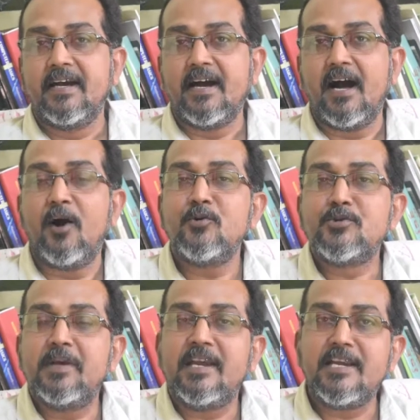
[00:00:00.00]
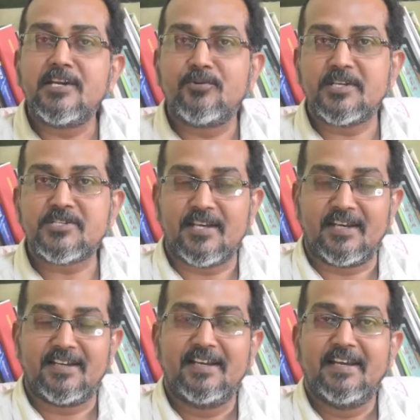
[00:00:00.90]
How to be
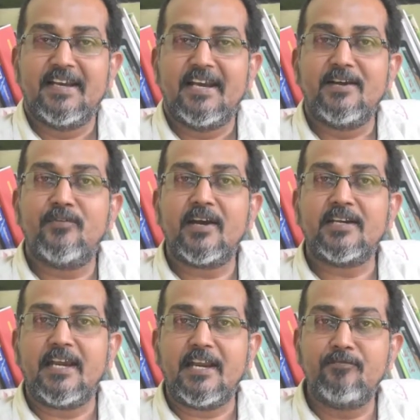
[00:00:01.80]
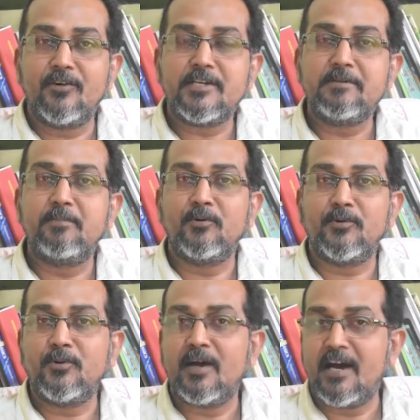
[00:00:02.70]
interesting. In fact, Edward De
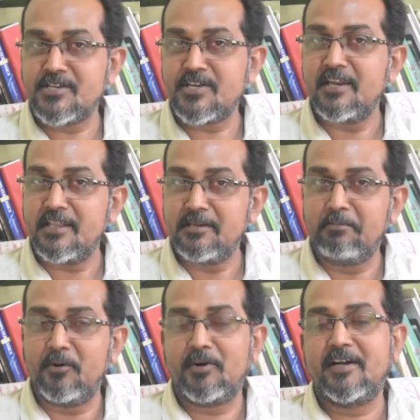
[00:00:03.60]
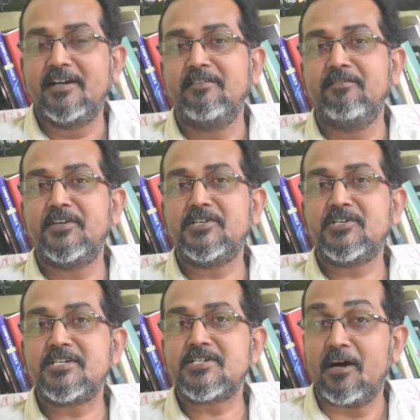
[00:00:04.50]
Bono has another book which
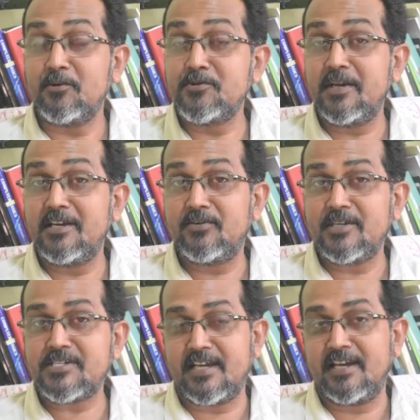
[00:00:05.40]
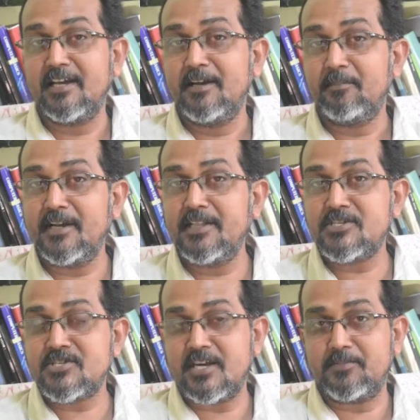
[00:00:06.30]
is How to be Interesting. But in
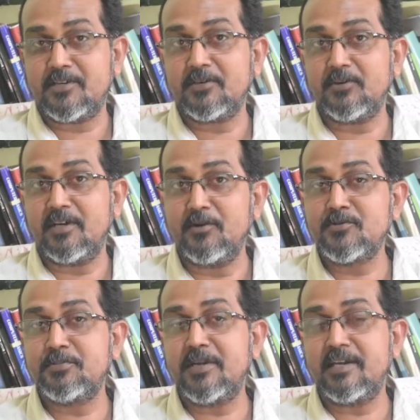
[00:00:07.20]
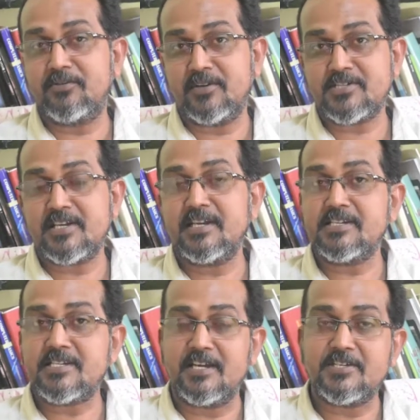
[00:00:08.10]
this chapter called How to be Interesting, he
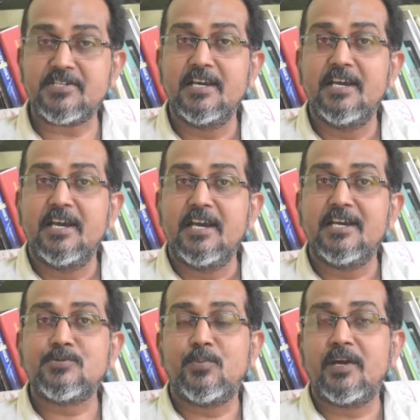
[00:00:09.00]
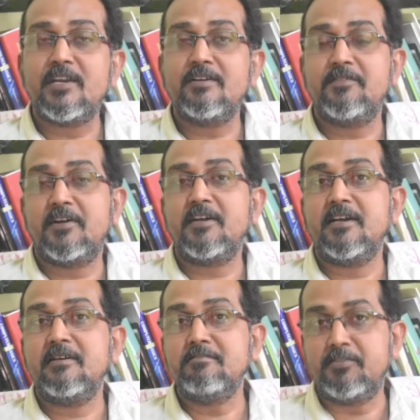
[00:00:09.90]
says it's very,
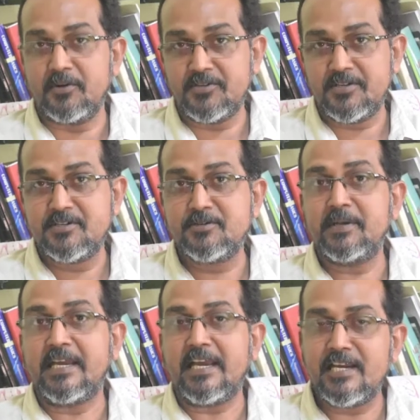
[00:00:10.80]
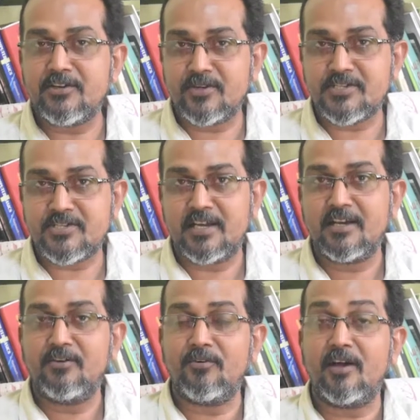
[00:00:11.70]
very important to be interesting
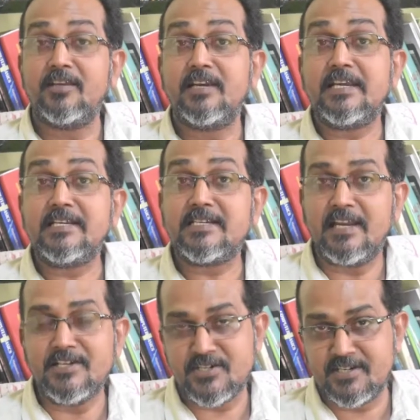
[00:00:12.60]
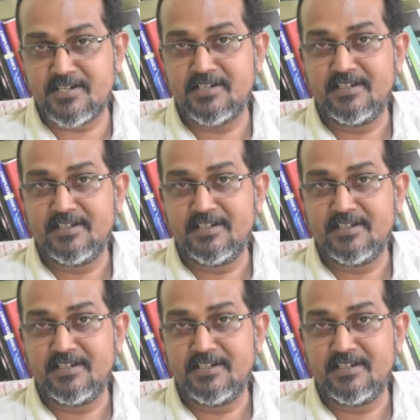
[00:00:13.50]
rather than intelligent.